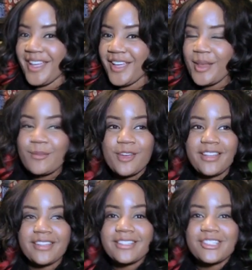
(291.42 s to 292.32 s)
And I'm
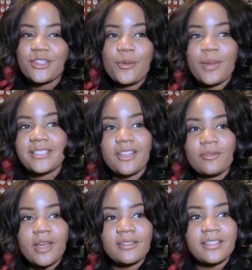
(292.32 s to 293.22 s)
ready to show
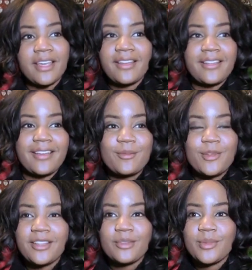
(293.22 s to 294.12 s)
myself out there.
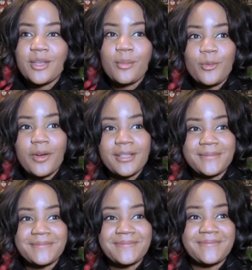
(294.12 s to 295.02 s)
I'm ready to be number one.
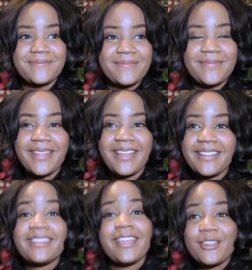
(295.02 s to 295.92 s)
All
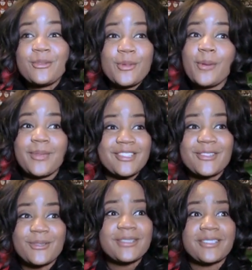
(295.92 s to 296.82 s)
right. Thank you, Paul
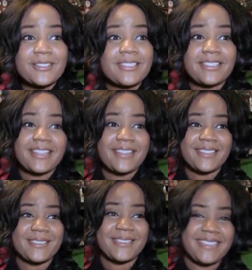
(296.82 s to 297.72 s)
Mitchell,
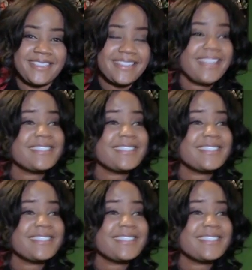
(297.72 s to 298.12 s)
seriously.